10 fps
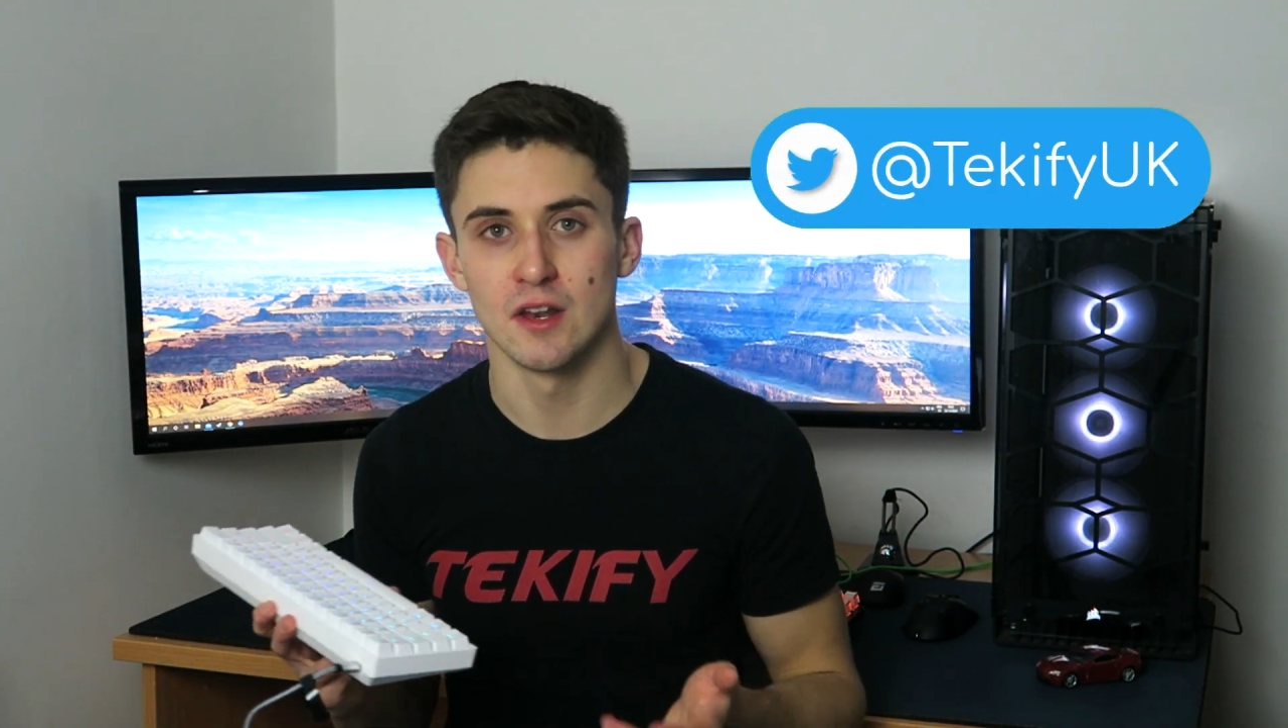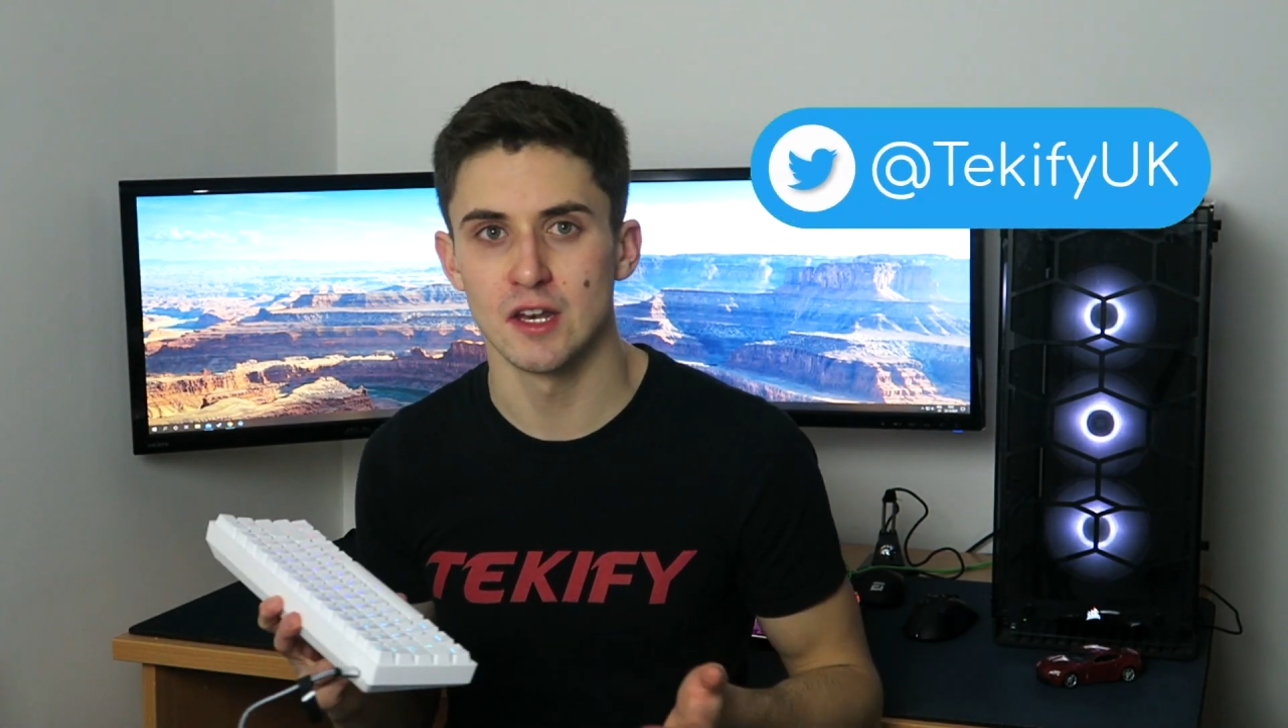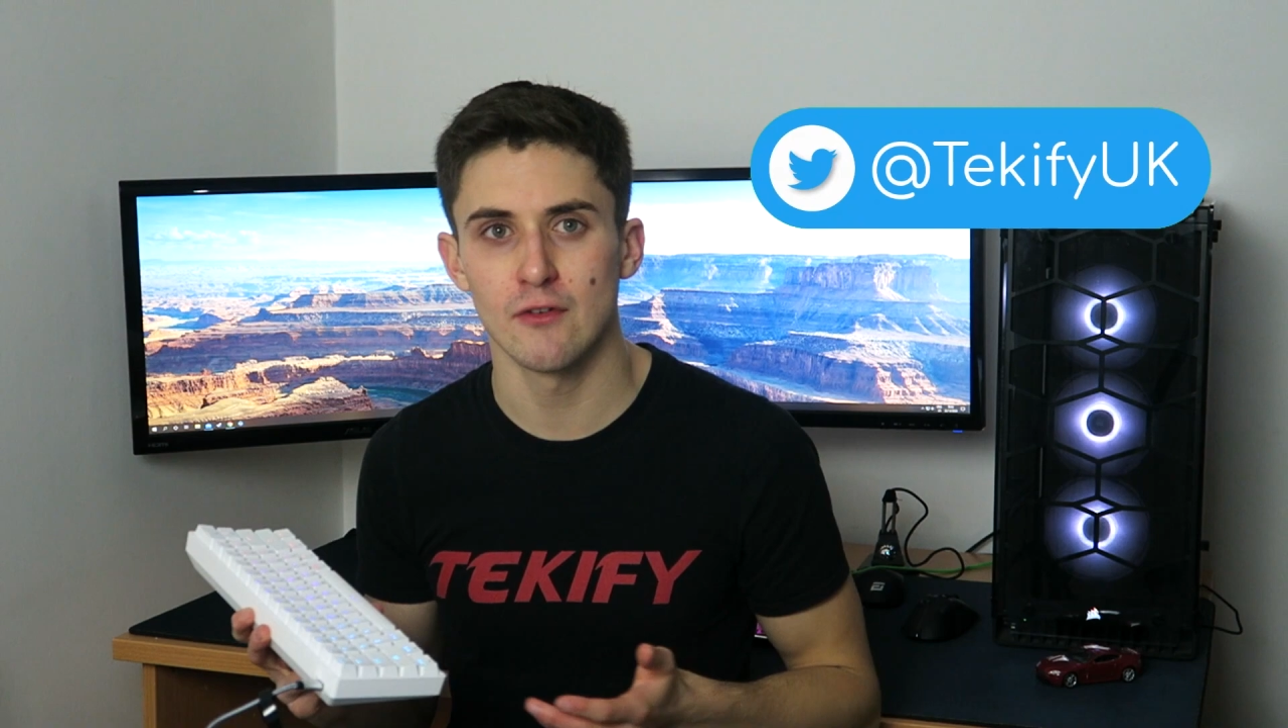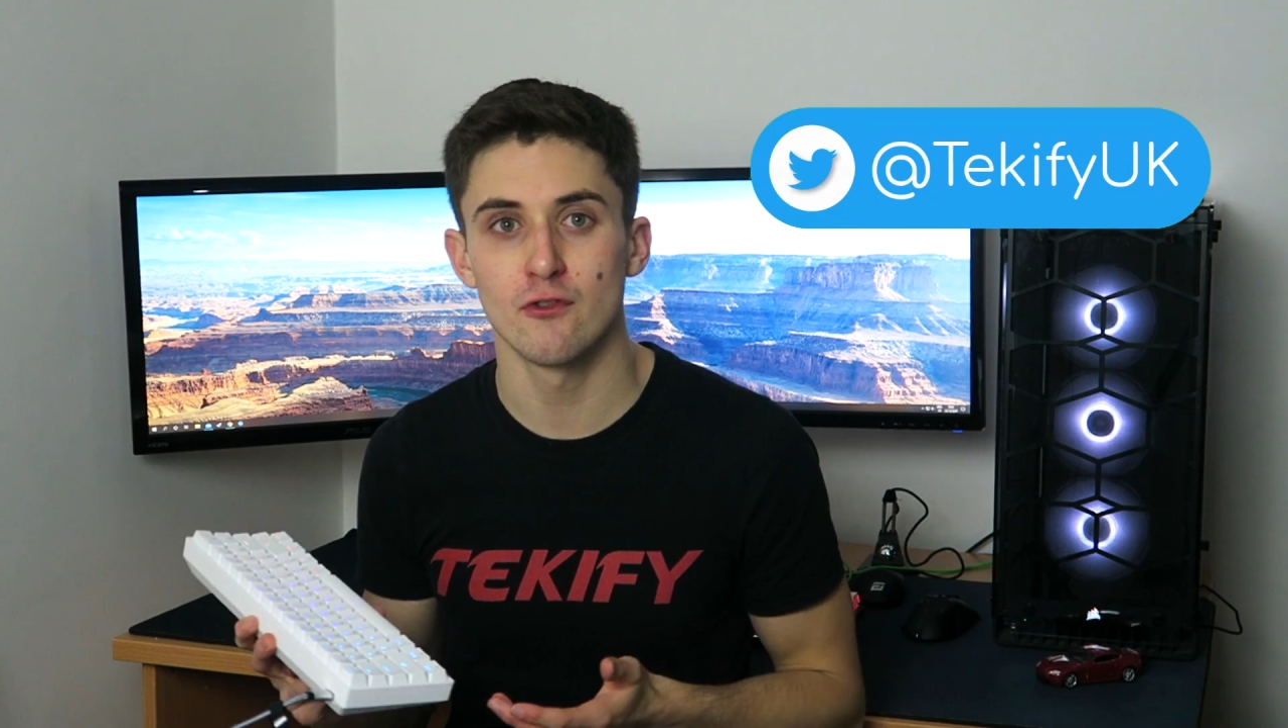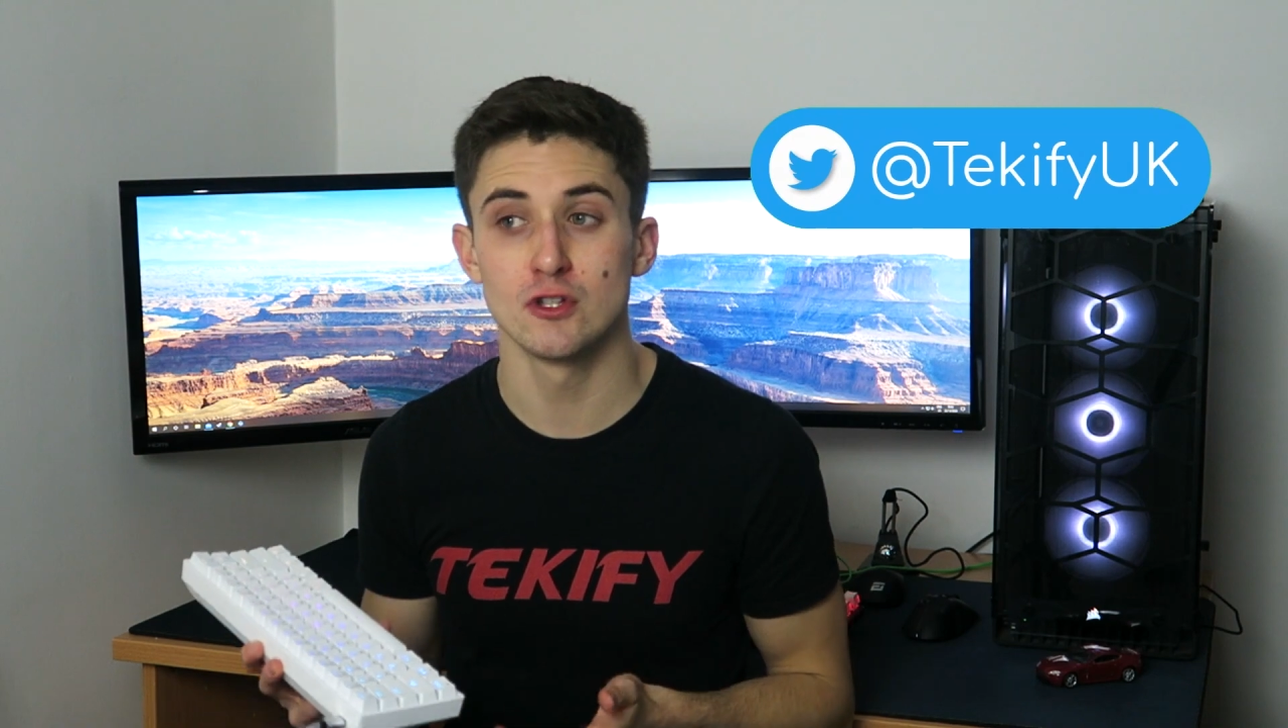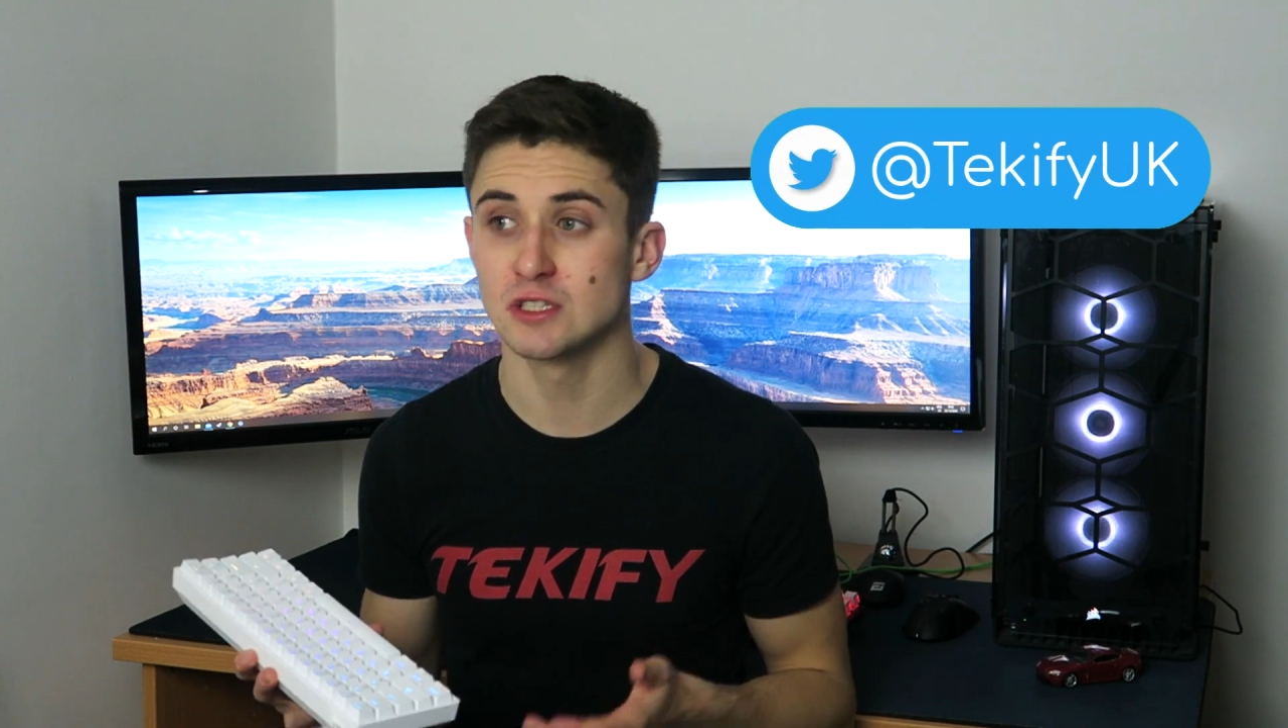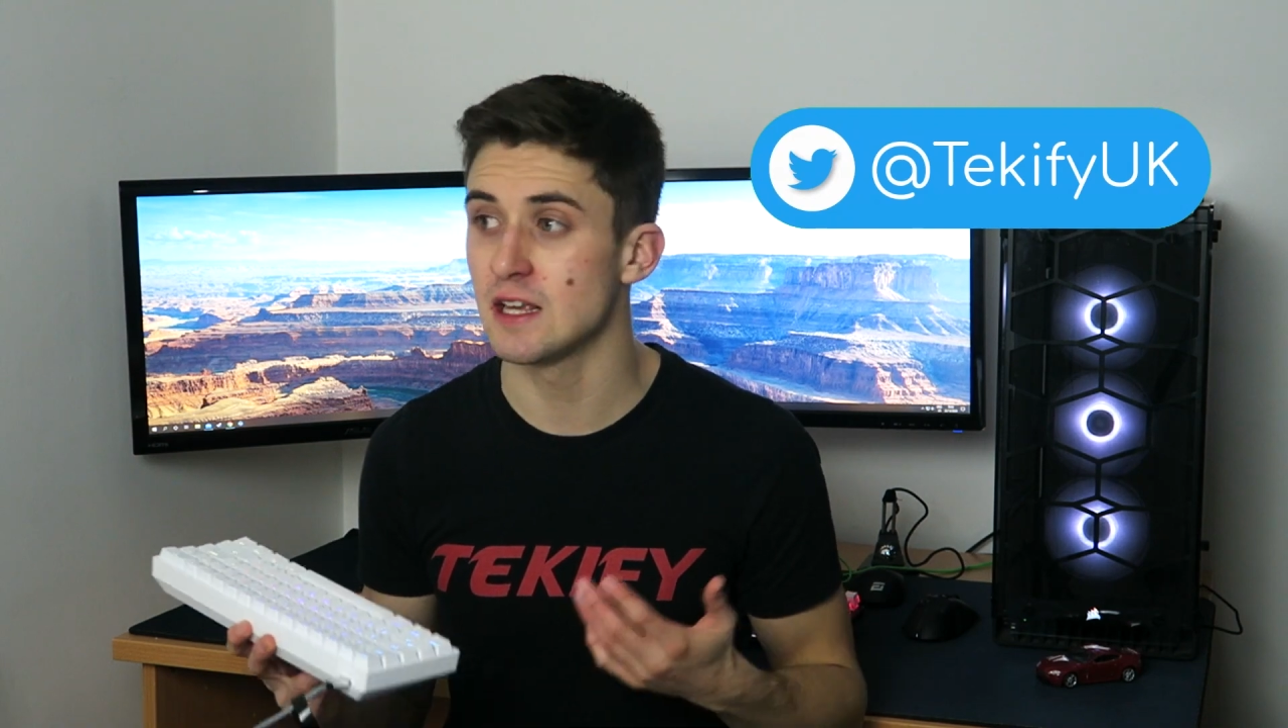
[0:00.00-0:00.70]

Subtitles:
the difference,